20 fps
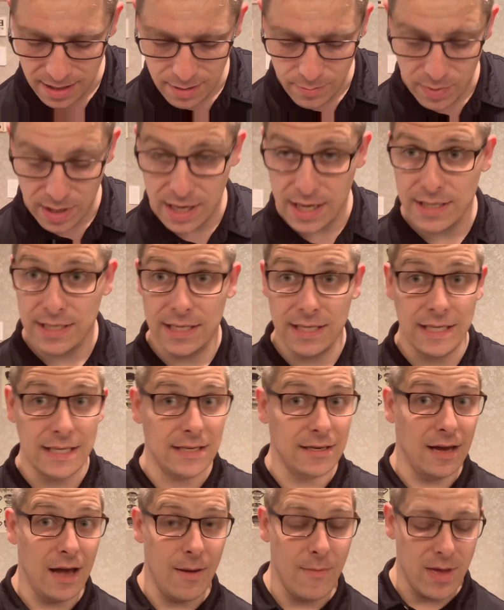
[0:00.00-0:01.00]
because it
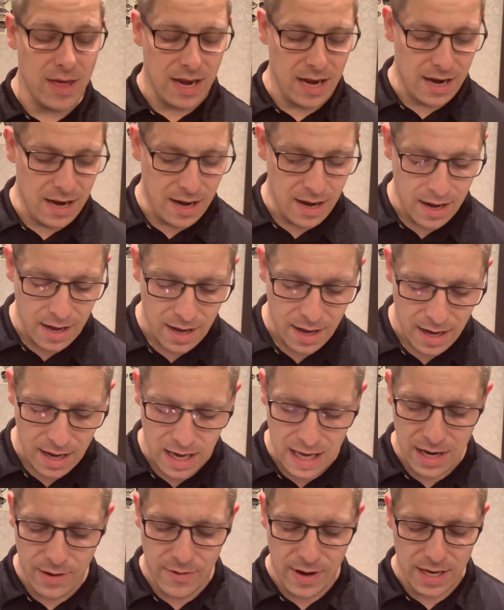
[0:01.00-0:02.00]
didn't come in.
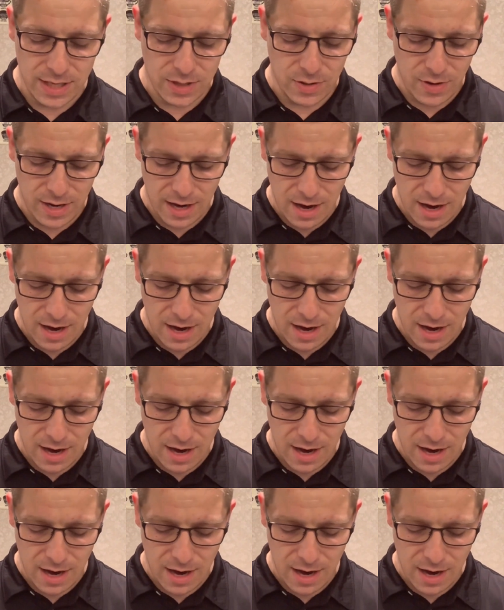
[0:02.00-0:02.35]
Anyway, so I